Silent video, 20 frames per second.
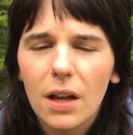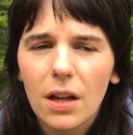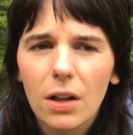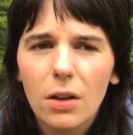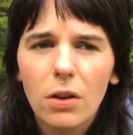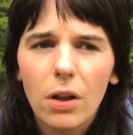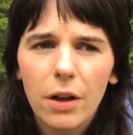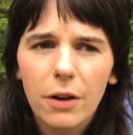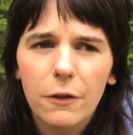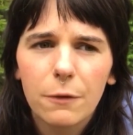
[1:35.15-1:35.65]
A
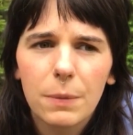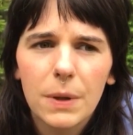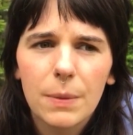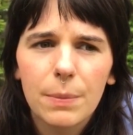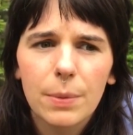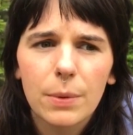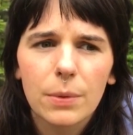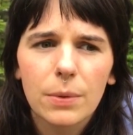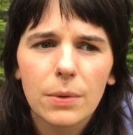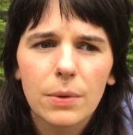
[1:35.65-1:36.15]
lot of
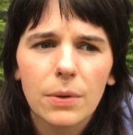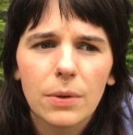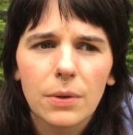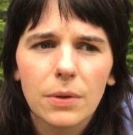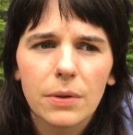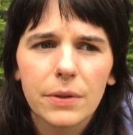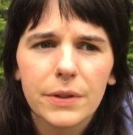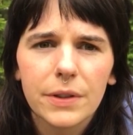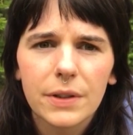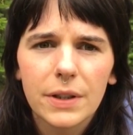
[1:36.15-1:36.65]

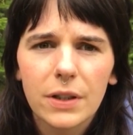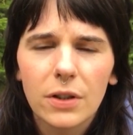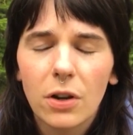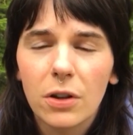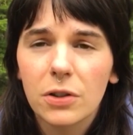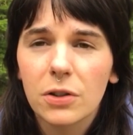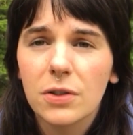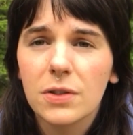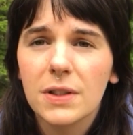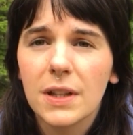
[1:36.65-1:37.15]
people and
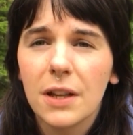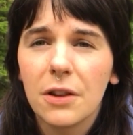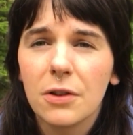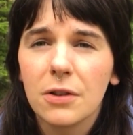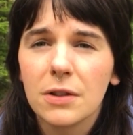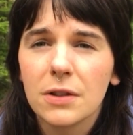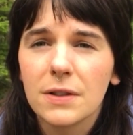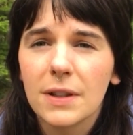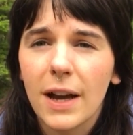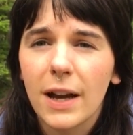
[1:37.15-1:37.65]
doctors say
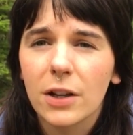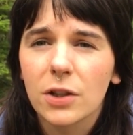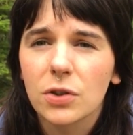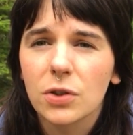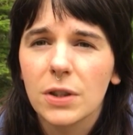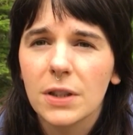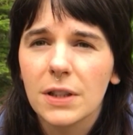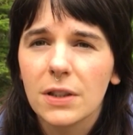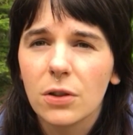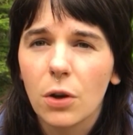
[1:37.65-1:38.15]
there is
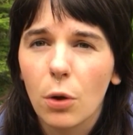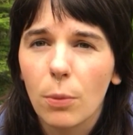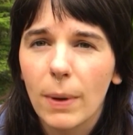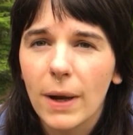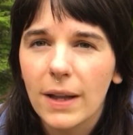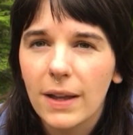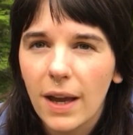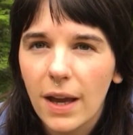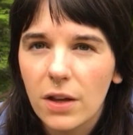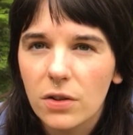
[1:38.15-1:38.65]
actually no
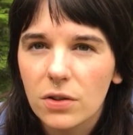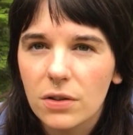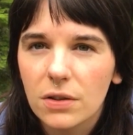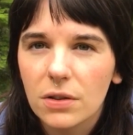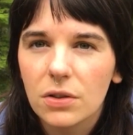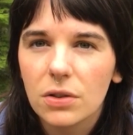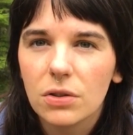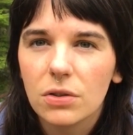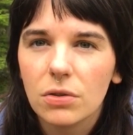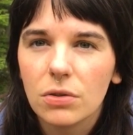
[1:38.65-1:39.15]
medication
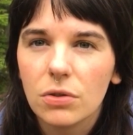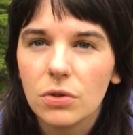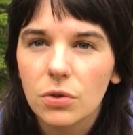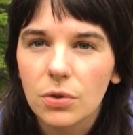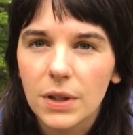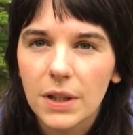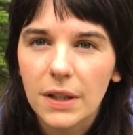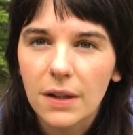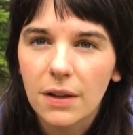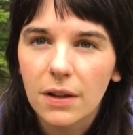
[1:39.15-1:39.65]
to
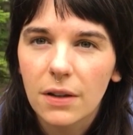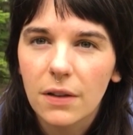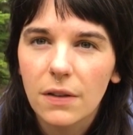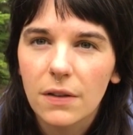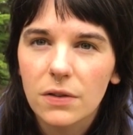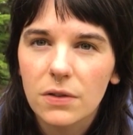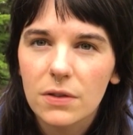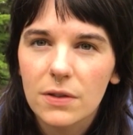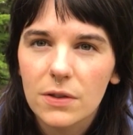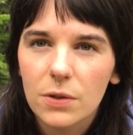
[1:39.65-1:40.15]
treat
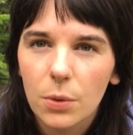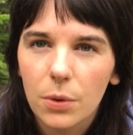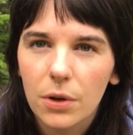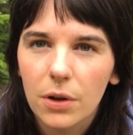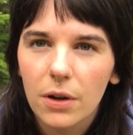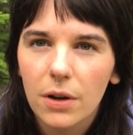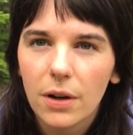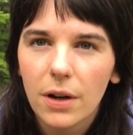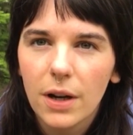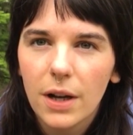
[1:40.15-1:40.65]
this
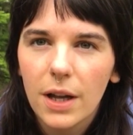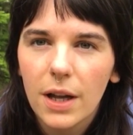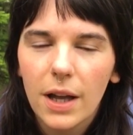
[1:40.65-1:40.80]
disorder,